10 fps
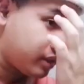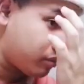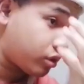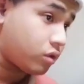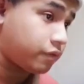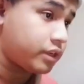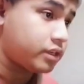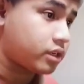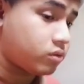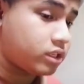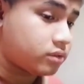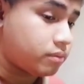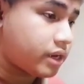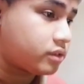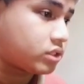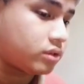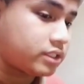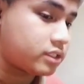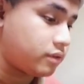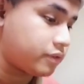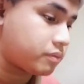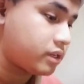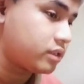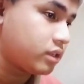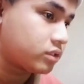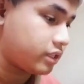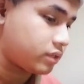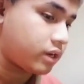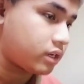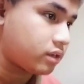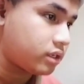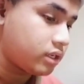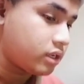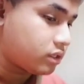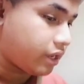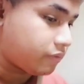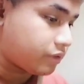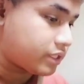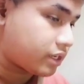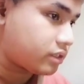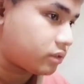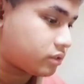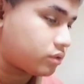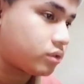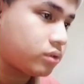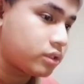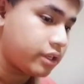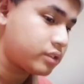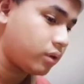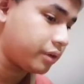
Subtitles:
amount of rain according to the month. So this is the first month. So let's say 100, and for the second is also, and so on.